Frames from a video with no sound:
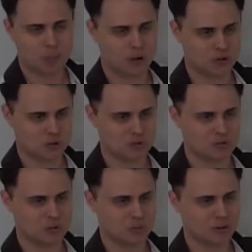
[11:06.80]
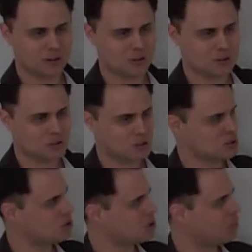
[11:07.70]
Positive number. So
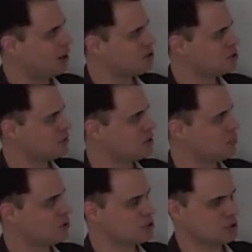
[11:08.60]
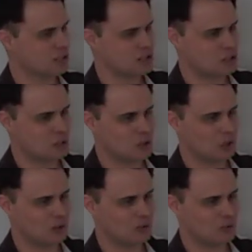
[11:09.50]
this says a positive number is less than
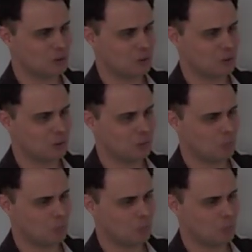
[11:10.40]
negative 2.